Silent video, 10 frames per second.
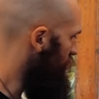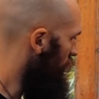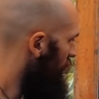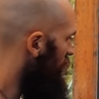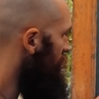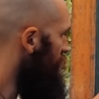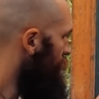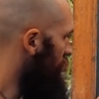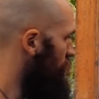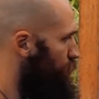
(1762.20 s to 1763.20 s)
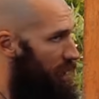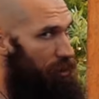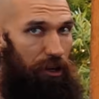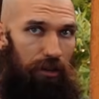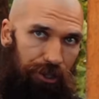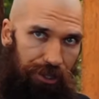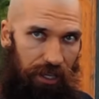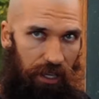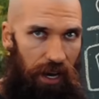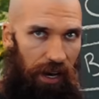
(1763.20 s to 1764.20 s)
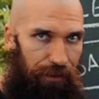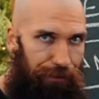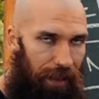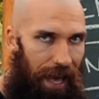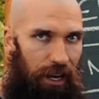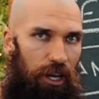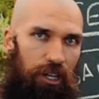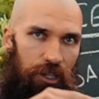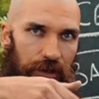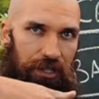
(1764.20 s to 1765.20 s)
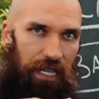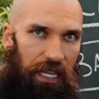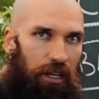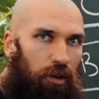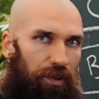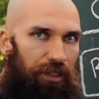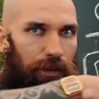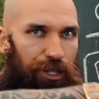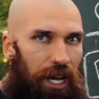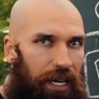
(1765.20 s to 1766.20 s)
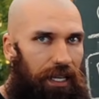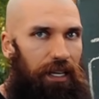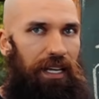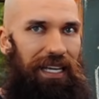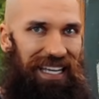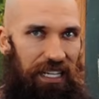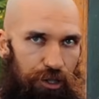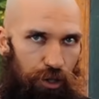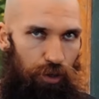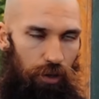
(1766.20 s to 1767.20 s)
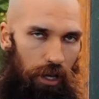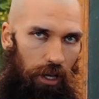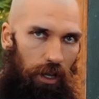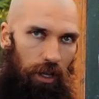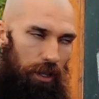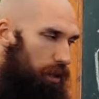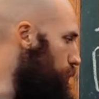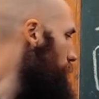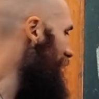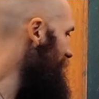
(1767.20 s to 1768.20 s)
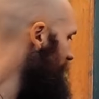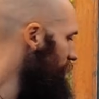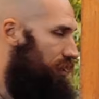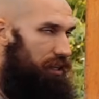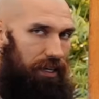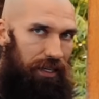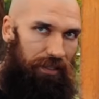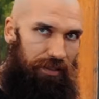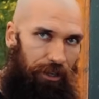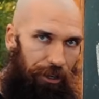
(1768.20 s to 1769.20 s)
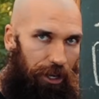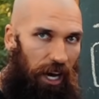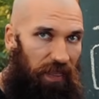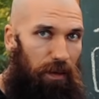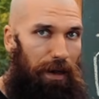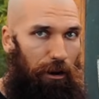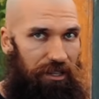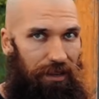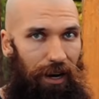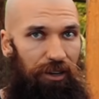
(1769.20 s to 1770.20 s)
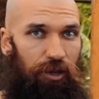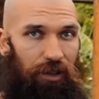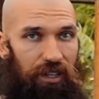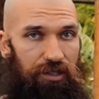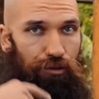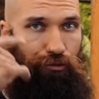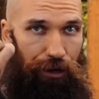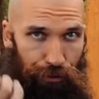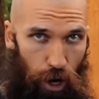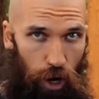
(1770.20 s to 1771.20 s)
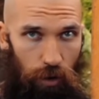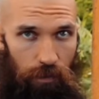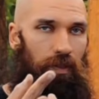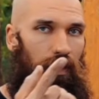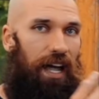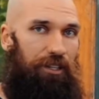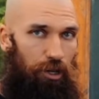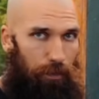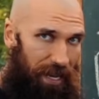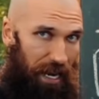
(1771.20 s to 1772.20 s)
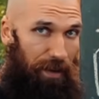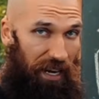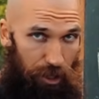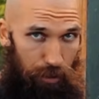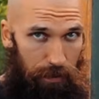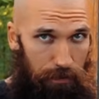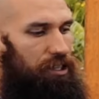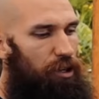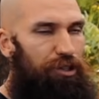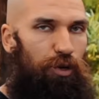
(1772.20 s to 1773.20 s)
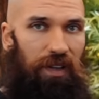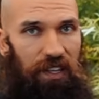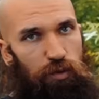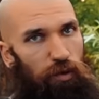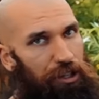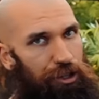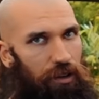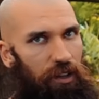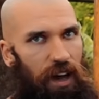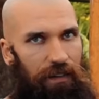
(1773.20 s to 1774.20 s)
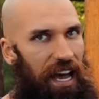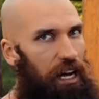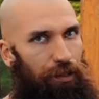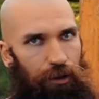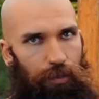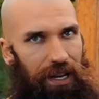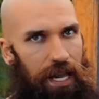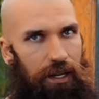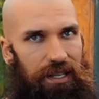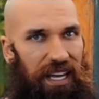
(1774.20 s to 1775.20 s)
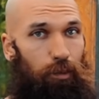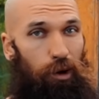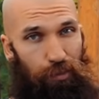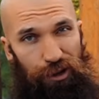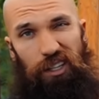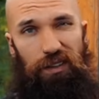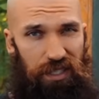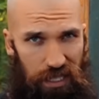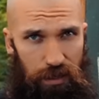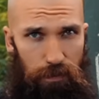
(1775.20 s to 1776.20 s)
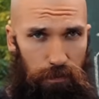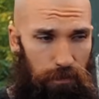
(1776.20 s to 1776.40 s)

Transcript: so that it doesn't re-sprout. You don't just cut it flat, you dig with the machete into the base till you're cutting the meristem out so it doesn't regrow. That's good banana management. So doing this will ensure that you have healthier bananas and a more productive system,